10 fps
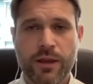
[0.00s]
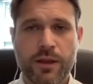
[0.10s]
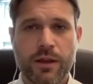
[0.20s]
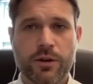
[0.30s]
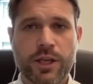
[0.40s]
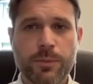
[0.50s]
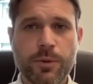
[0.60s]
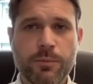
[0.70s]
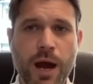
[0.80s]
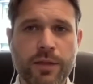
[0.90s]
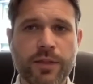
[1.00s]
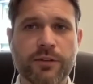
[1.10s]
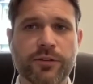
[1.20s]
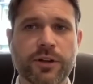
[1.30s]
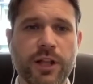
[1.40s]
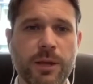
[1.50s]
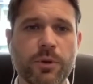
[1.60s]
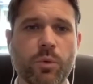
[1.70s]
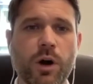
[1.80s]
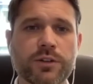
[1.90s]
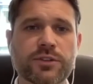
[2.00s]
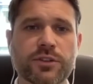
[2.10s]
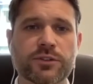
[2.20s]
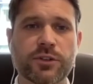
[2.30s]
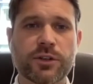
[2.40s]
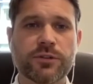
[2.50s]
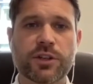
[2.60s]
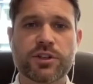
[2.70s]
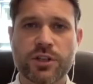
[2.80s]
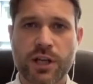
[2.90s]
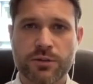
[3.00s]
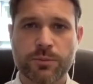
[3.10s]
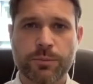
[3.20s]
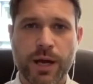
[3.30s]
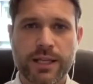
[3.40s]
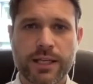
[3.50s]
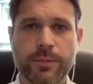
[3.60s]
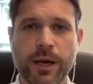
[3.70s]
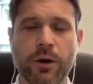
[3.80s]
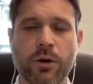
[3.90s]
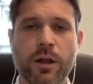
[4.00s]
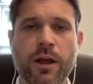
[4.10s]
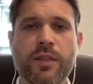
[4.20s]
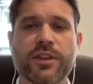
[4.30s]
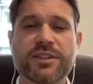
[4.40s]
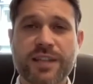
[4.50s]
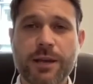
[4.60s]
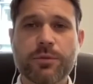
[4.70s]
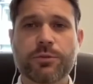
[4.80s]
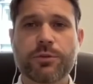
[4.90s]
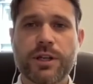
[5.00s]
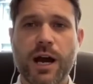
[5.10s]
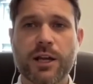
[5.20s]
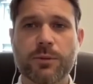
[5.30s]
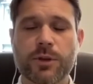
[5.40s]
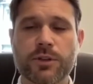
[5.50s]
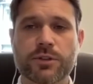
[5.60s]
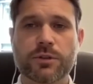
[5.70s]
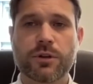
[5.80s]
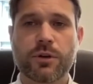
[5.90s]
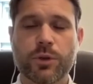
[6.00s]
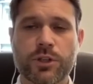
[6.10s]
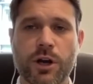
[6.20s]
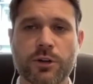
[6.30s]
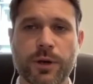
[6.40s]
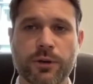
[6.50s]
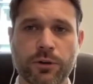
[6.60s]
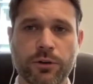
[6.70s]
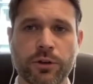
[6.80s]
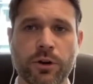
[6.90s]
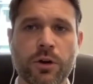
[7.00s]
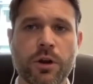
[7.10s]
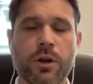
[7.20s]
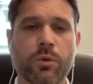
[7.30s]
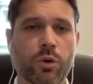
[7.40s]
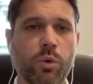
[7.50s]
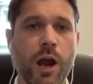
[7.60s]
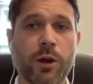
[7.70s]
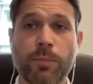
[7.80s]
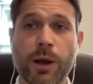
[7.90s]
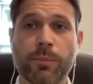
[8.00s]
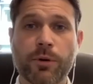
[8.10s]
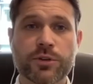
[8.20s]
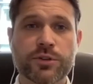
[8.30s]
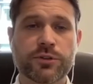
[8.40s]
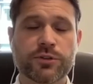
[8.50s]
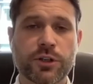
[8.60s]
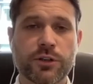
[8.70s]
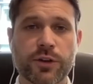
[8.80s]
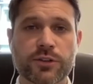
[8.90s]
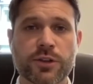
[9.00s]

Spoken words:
Now, keep in mind that if a claimant wants to serve such an agent by email, the same 3 documents we talked about earlier required by personal service